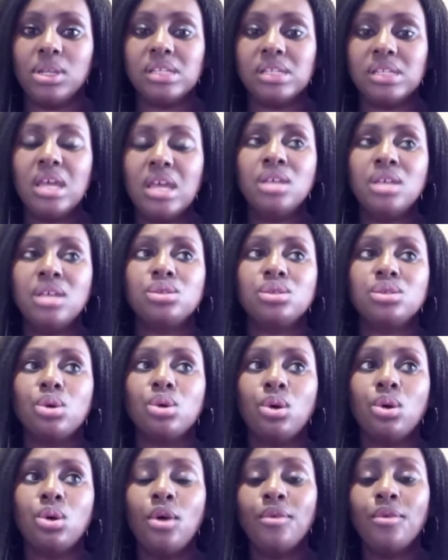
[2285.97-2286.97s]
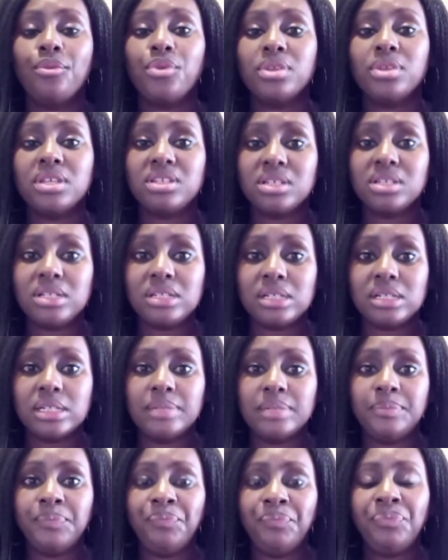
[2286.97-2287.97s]
So for the
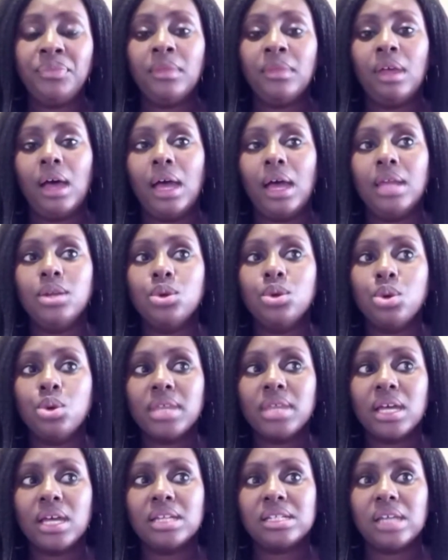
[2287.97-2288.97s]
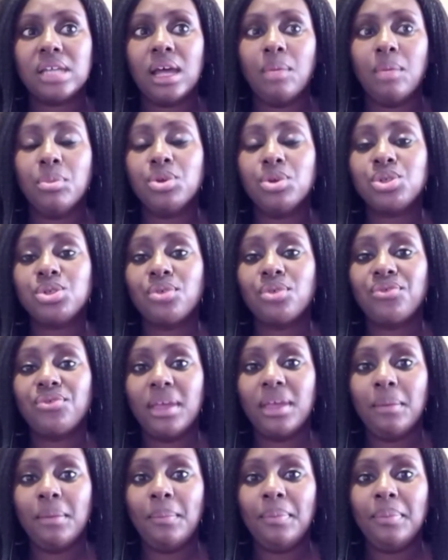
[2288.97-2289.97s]
children, I know that most of
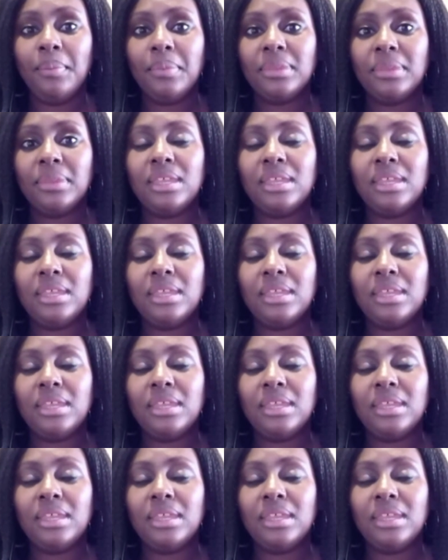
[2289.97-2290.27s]
them,